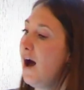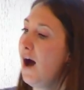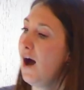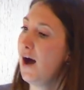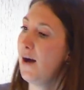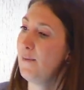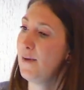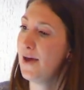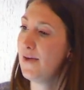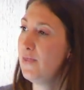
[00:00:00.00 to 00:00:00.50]

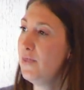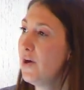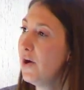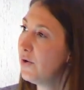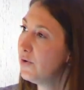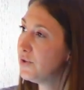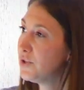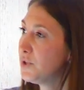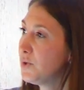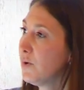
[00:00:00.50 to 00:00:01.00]
And
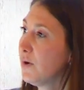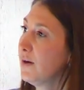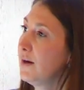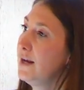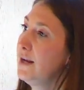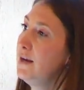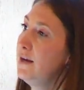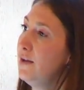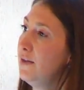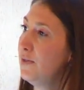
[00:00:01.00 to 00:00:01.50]
those who are
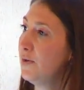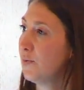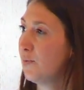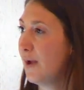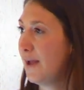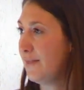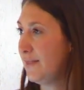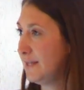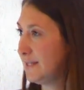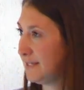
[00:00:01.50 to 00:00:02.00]
in the
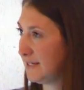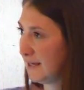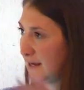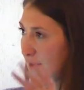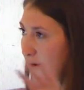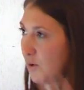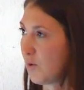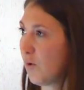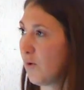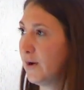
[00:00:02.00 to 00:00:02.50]
red, this
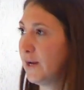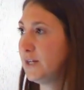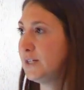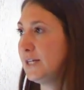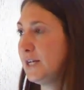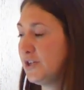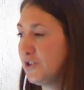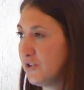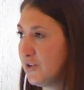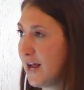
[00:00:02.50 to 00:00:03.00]
according
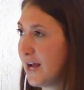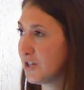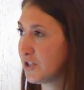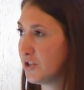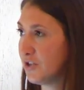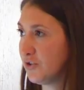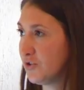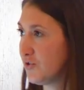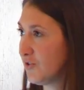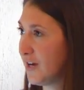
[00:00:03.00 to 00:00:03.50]
to
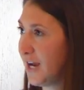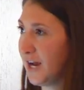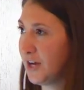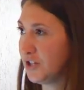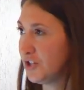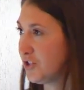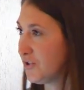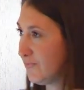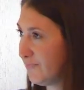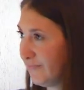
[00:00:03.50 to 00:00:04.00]
international
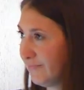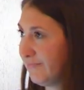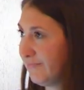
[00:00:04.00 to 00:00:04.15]
triage